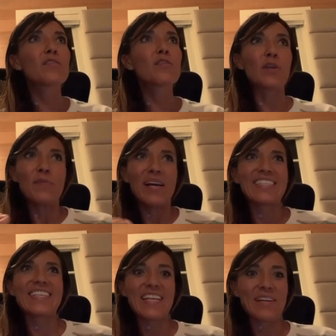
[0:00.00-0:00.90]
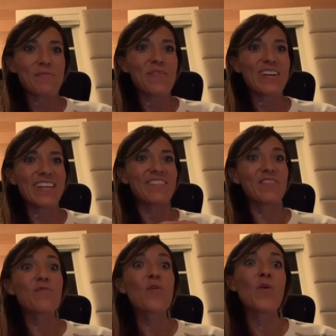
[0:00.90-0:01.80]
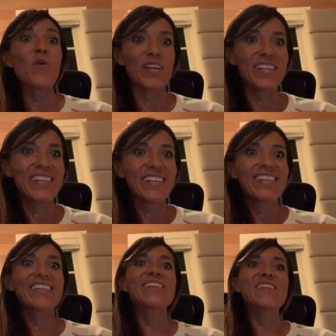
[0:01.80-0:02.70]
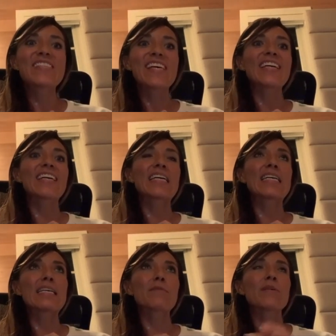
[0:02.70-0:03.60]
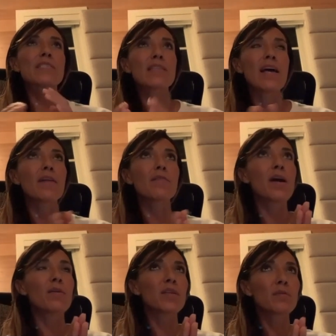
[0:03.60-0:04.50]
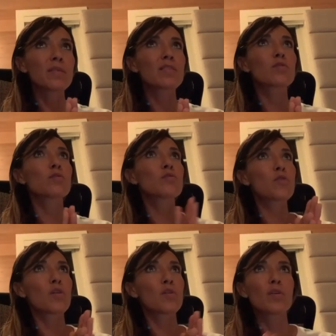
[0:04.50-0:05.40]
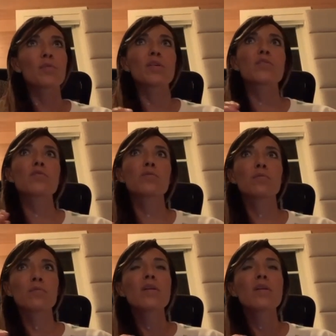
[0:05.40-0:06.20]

you're messing up even more you know it's like it, it wasn't that route it was too strong or it was too